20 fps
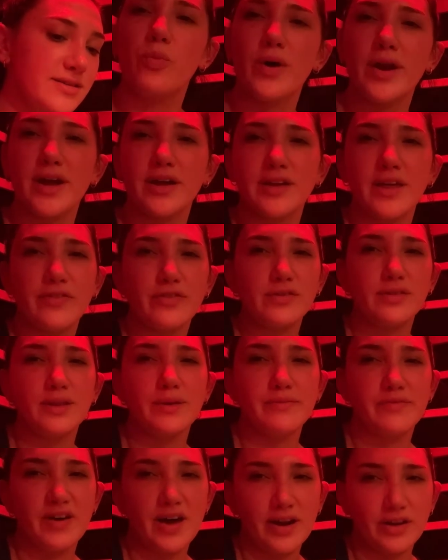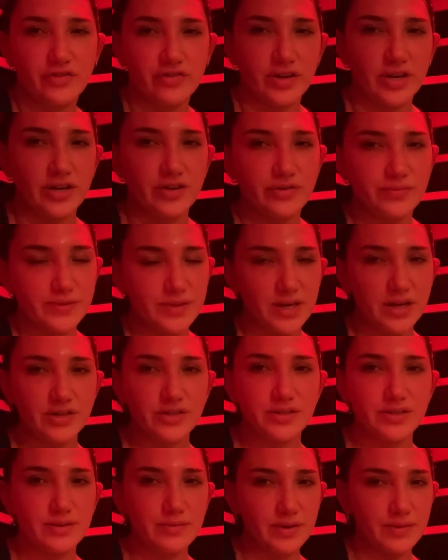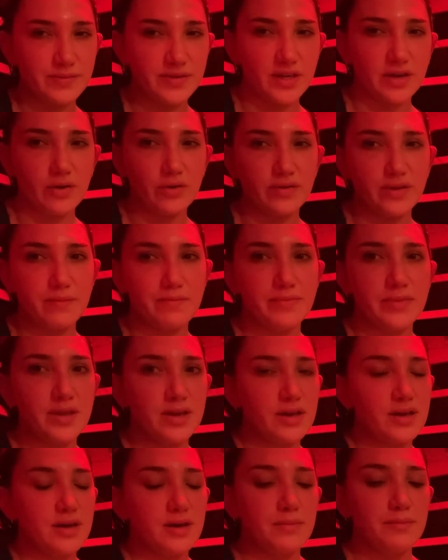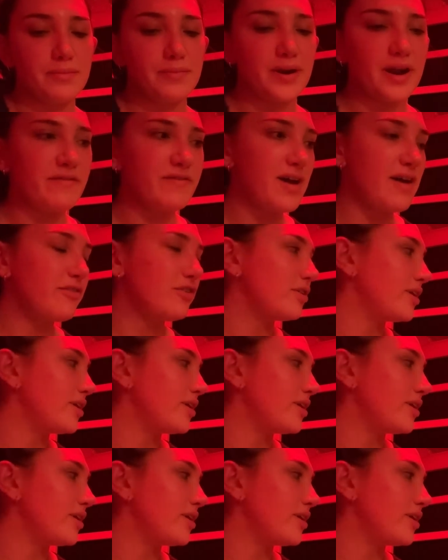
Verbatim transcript: When I get lymphatic drainage massages, sometimes I go in them. But I've never